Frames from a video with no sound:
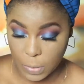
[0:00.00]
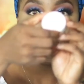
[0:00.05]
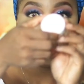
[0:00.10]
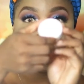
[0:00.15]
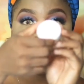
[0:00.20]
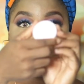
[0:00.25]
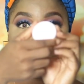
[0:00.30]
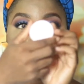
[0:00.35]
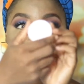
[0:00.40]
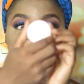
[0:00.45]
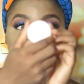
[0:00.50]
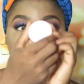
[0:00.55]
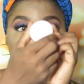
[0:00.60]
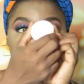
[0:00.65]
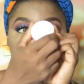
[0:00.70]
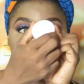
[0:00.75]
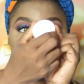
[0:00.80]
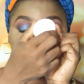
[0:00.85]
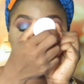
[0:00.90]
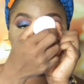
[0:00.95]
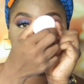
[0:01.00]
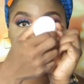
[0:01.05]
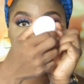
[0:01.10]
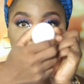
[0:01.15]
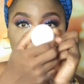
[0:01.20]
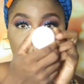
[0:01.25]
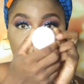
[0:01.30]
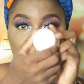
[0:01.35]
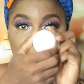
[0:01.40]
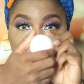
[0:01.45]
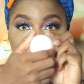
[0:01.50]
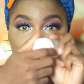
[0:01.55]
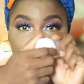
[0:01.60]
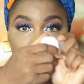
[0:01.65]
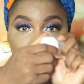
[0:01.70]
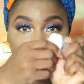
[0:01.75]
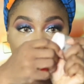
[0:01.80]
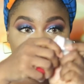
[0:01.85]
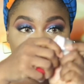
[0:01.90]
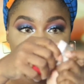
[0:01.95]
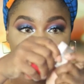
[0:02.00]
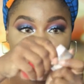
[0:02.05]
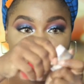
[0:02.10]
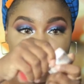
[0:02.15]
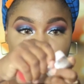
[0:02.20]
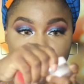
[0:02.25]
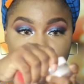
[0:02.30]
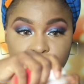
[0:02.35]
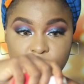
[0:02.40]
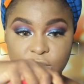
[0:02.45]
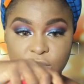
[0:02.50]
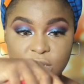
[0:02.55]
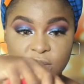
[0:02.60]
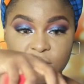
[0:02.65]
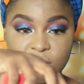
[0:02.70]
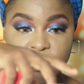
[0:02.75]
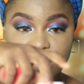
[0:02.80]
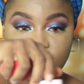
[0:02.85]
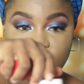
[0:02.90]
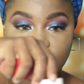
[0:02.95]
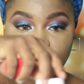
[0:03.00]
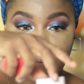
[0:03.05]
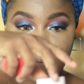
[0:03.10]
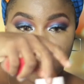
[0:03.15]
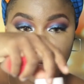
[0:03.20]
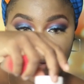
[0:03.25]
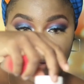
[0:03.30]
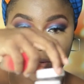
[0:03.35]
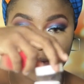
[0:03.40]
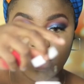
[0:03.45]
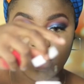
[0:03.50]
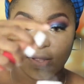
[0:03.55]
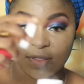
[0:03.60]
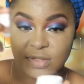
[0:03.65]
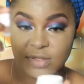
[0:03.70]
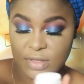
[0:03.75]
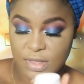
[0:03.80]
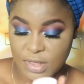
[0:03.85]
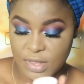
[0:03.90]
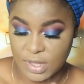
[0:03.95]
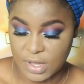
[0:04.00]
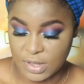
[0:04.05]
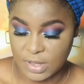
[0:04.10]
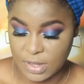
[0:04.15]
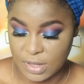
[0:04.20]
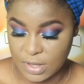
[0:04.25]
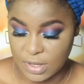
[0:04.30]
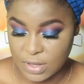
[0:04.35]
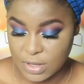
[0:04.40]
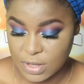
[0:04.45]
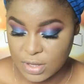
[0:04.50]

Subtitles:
Now I'll be going in with my Color Pop translucent powder to set it.